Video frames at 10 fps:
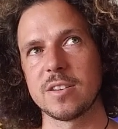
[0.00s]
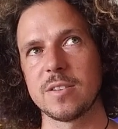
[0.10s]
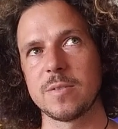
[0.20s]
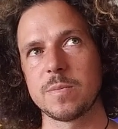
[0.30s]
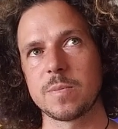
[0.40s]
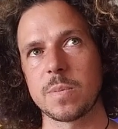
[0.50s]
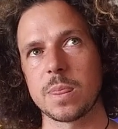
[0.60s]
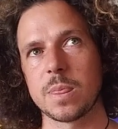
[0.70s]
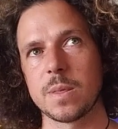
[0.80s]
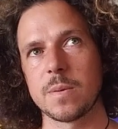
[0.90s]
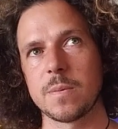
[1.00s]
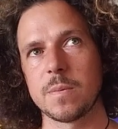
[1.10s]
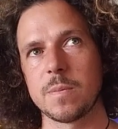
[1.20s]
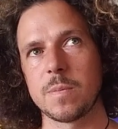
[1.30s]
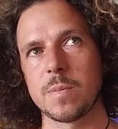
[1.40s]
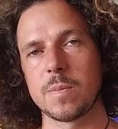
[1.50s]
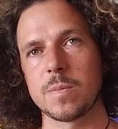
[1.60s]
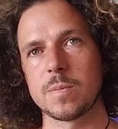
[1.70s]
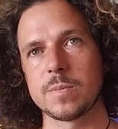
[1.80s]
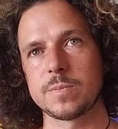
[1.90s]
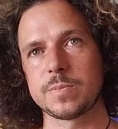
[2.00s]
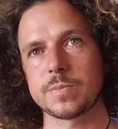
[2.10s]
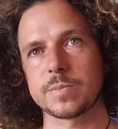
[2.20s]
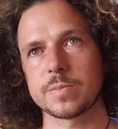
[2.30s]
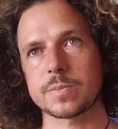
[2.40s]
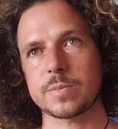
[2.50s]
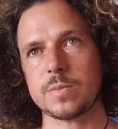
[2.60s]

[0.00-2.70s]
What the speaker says: Nothing is said.